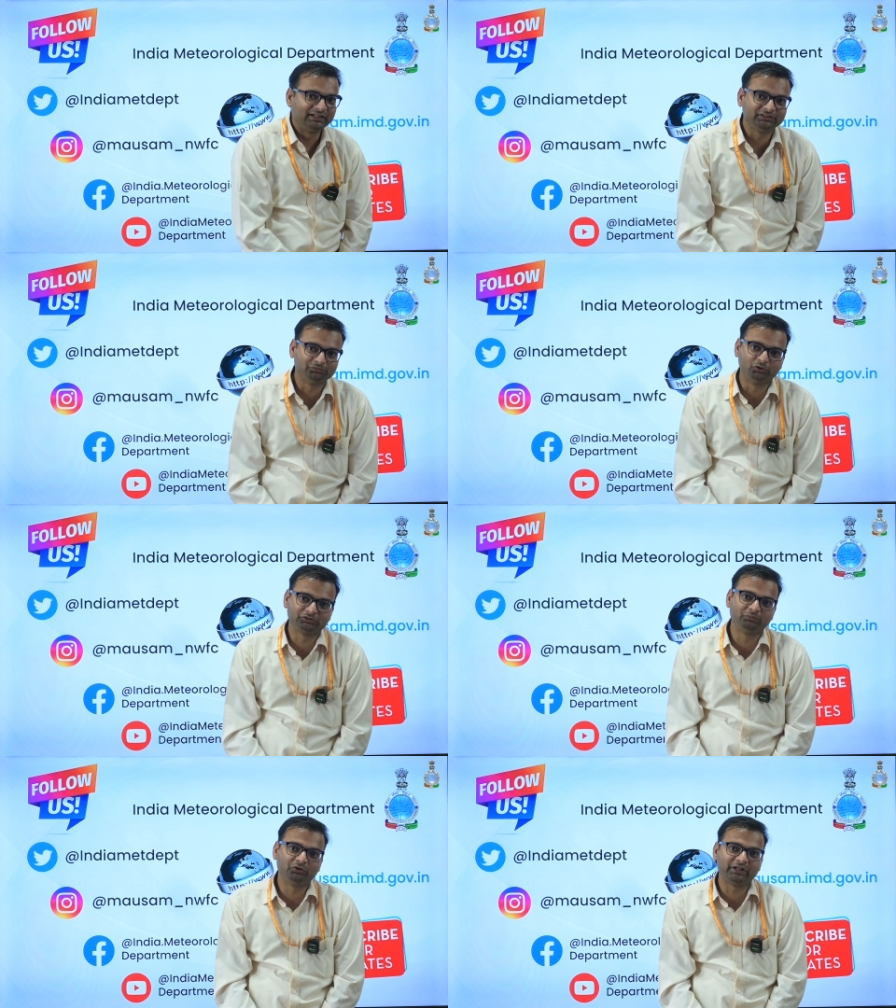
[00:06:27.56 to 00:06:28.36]
that is
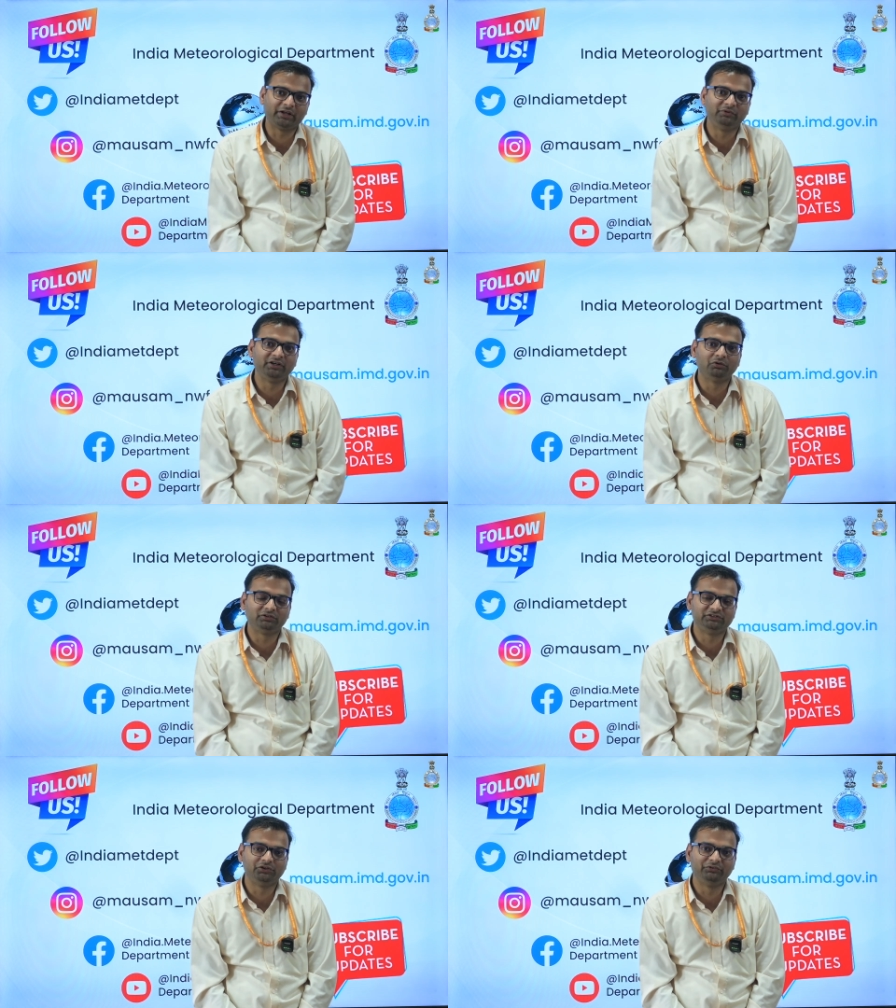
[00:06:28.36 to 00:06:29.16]

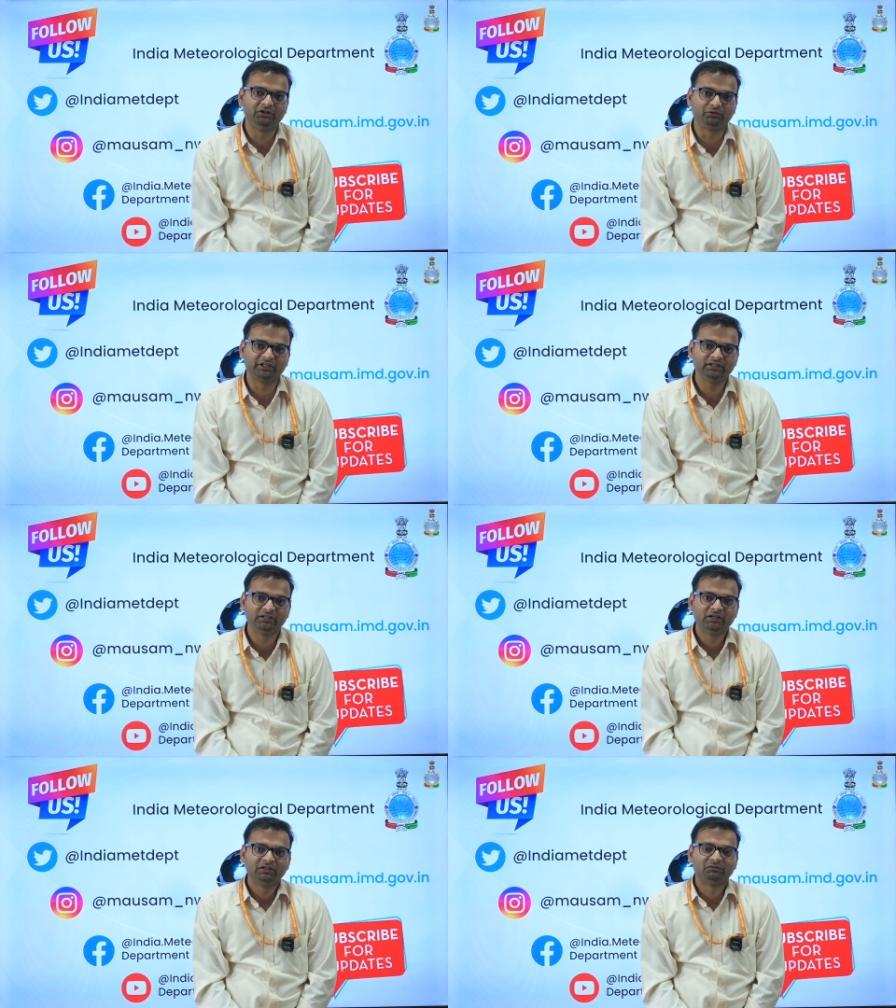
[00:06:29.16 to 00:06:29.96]
mosam.imd.gov.in,
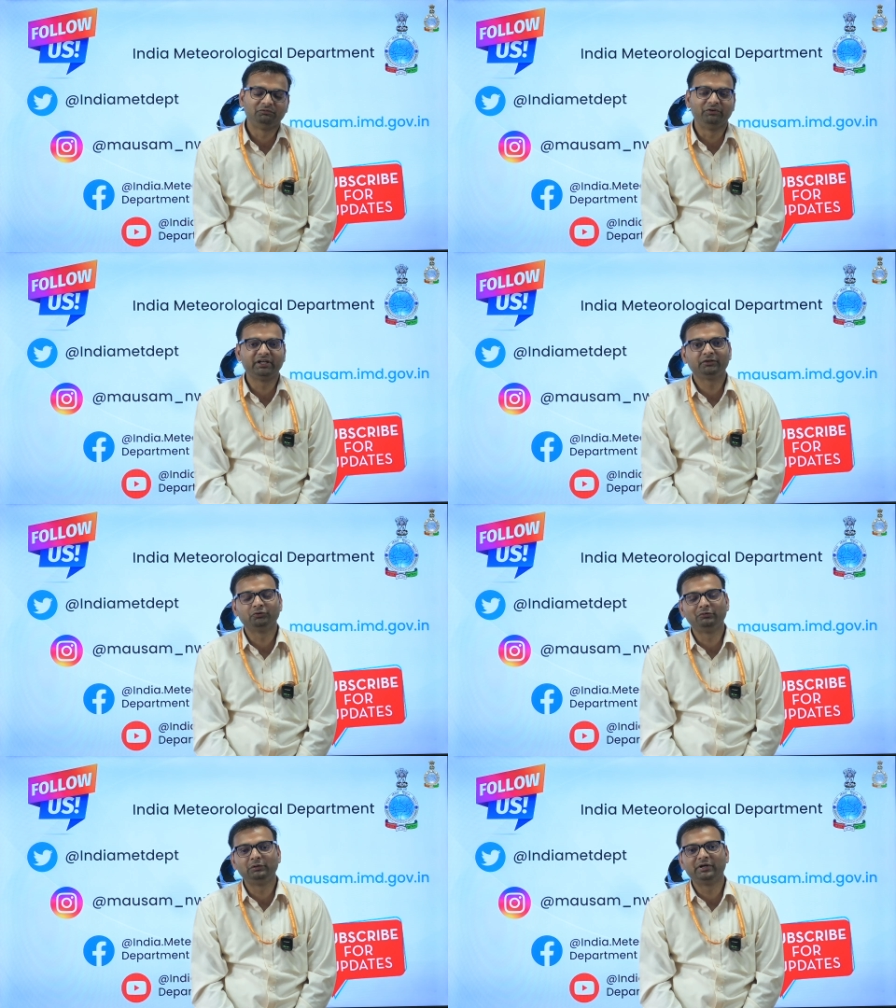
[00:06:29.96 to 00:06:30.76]
where
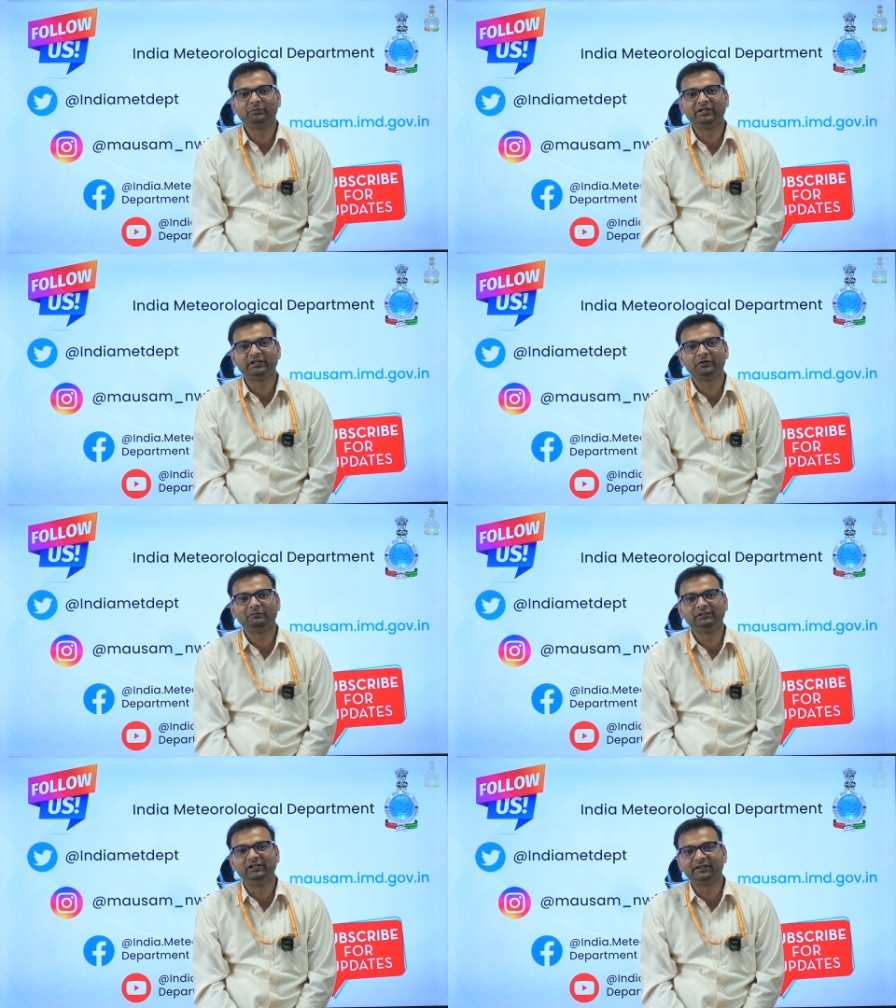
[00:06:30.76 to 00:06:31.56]
you will be updated
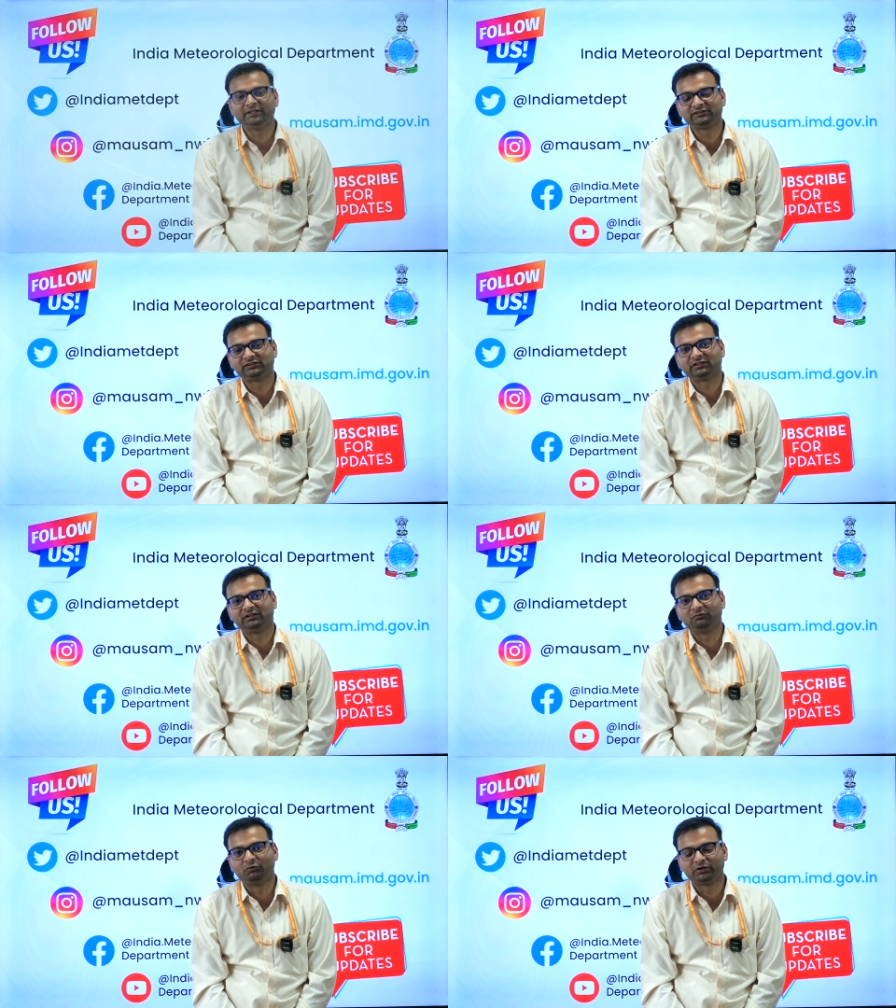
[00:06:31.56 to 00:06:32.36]
with latest
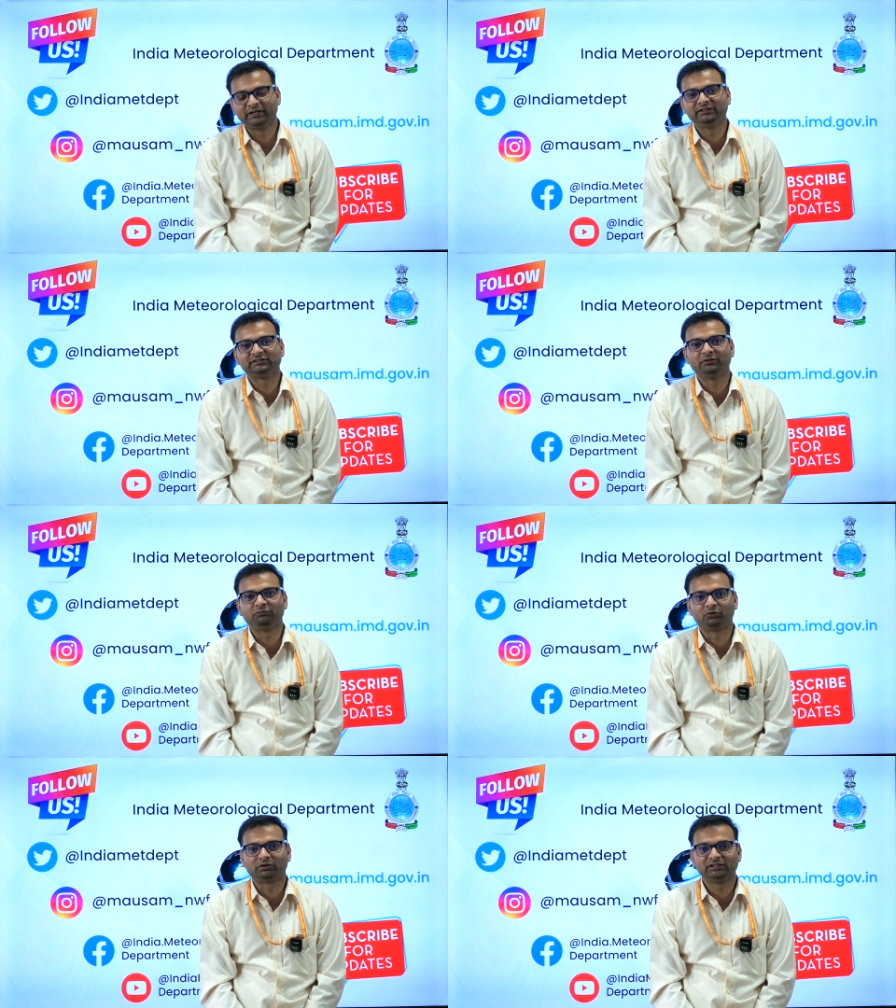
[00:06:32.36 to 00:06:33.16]
warnings and
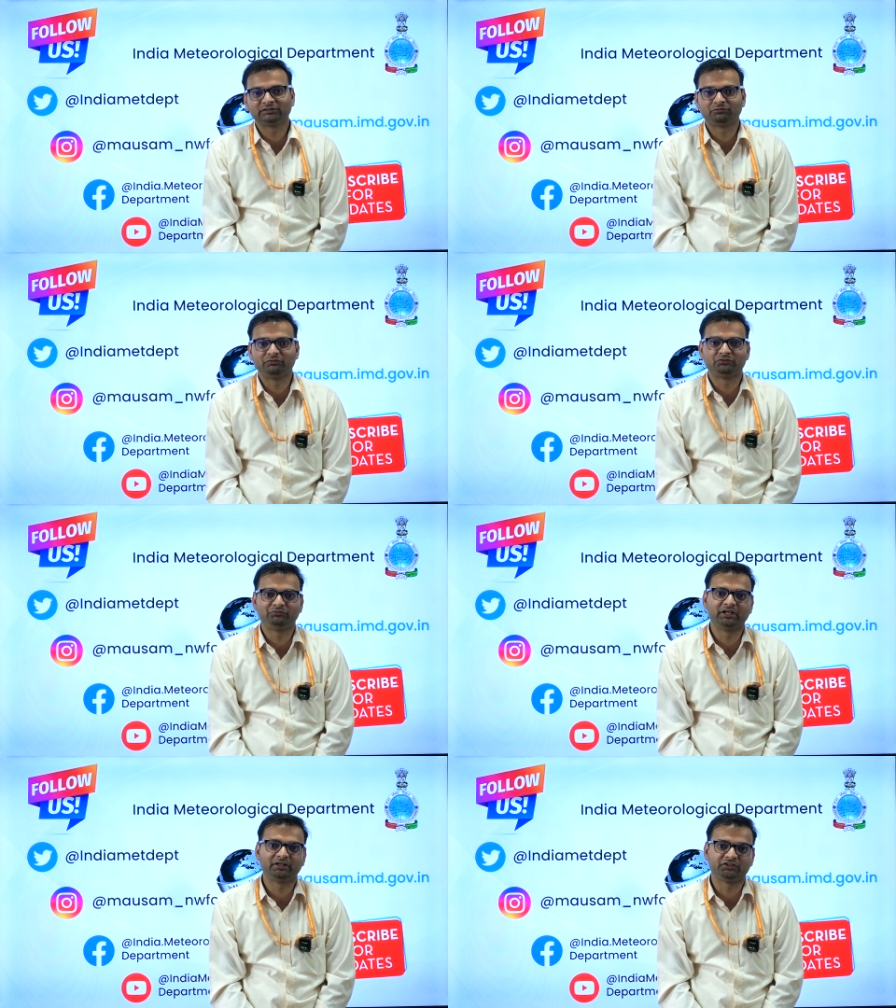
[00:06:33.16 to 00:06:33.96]
forecasts which
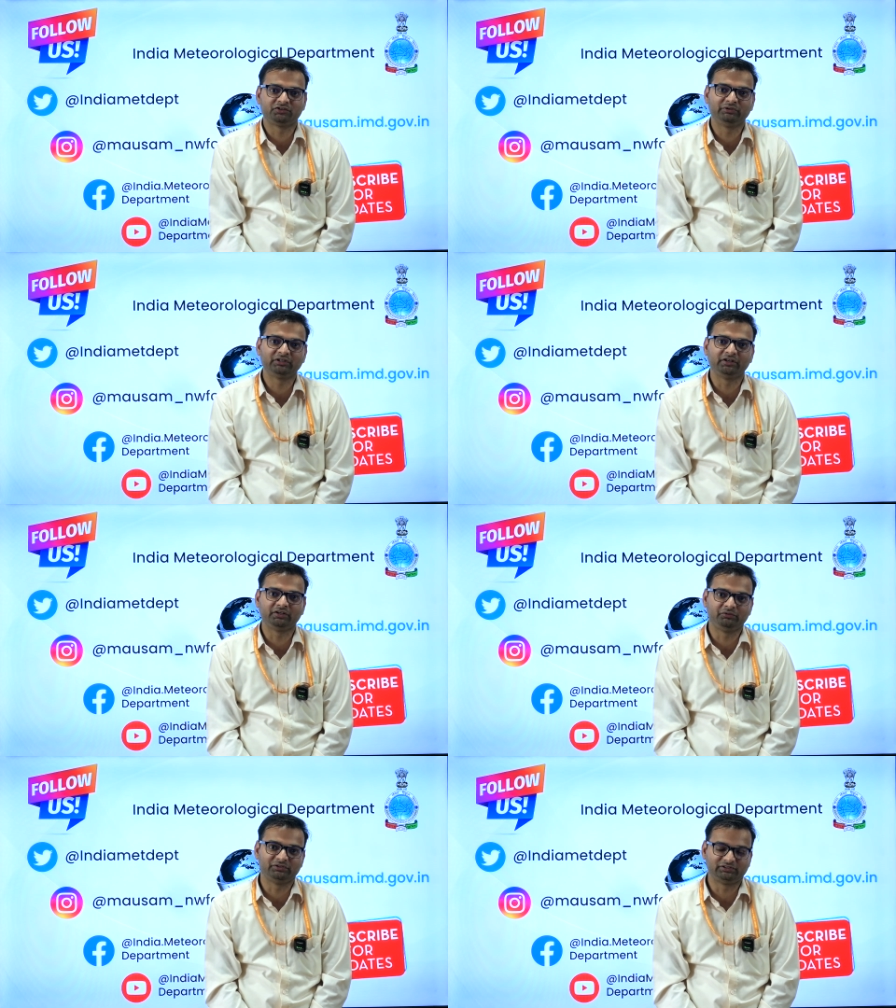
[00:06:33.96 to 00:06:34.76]
we are issuing
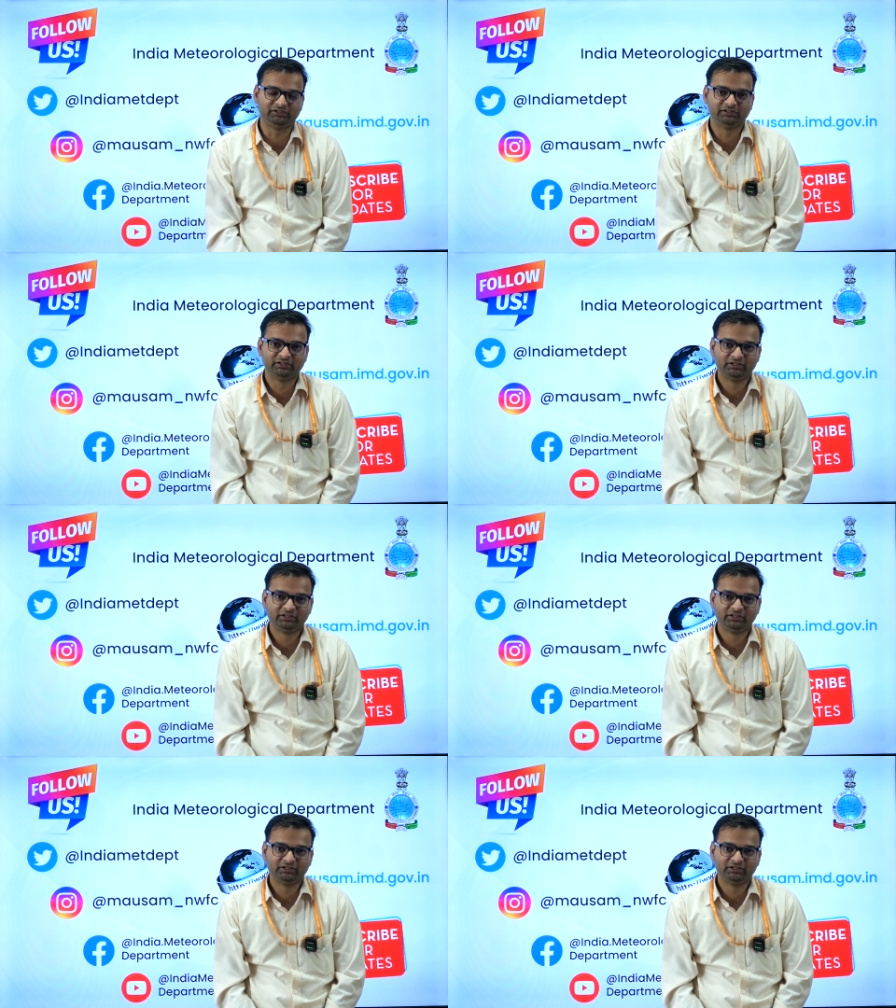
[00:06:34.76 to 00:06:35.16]
continuously.